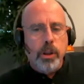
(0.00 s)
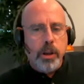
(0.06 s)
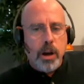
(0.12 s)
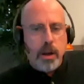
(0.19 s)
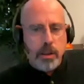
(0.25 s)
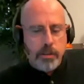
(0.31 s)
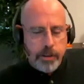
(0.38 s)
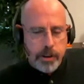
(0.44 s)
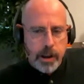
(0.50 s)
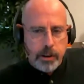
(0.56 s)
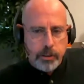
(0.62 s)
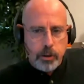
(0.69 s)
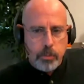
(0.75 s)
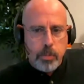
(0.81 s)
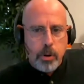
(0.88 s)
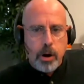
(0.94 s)
on the
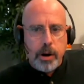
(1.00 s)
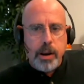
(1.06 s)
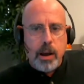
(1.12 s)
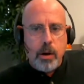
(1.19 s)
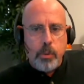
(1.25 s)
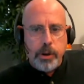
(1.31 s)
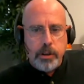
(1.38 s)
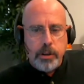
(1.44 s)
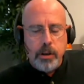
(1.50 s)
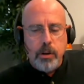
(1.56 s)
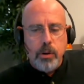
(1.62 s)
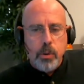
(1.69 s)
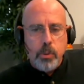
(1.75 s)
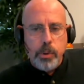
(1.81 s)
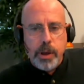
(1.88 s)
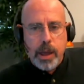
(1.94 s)
financial part. Now we
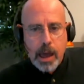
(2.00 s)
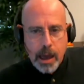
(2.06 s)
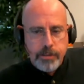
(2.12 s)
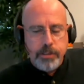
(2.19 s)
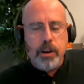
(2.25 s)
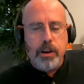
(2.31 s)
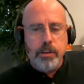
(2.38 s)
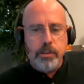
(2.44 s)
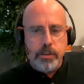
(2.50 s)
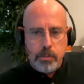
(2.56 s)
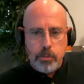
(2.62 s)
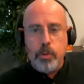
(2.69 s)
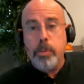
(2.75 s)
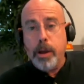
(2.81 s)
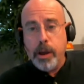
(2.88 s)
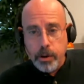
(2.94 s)
have done some
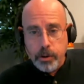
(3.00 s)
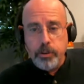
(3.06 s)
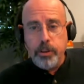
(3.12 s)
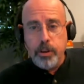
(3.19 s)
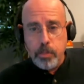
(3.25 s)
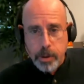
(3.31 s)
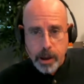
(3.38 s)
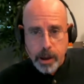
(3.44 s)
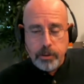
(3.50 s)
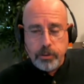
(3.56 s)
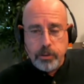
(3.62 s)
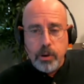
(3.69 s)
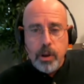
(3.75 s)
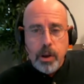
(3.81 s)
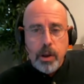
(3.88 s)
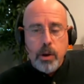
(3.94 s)
repairs in the
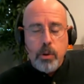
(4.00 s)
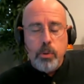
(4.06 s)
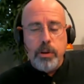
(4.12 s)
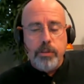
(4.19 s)
past. Mm-hmm.